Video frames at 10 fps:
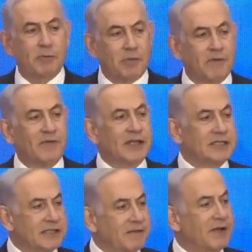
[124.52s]
to
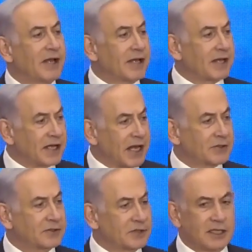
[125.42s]
prevent civilian
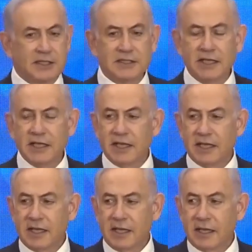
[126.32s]
casualties
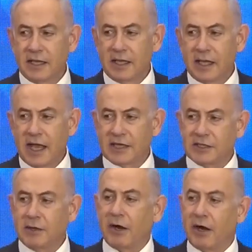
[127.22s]

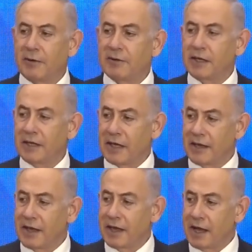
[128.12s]
as
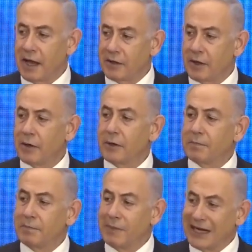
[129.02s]

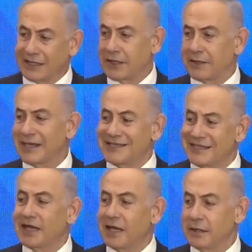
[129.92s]
no military
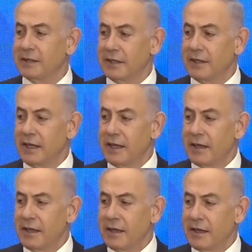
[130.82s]
has done
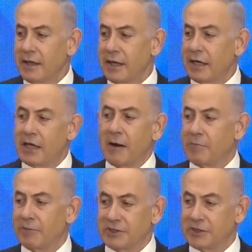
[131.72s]
in
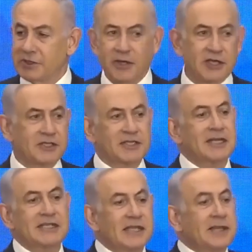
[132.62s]
comparable situations.
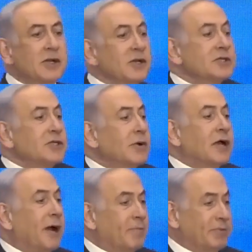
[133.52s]
And he said there is no
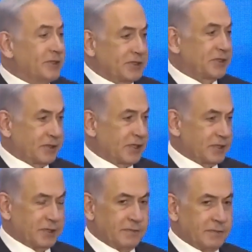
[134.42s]
comparable
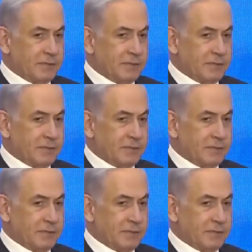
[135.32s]
situation.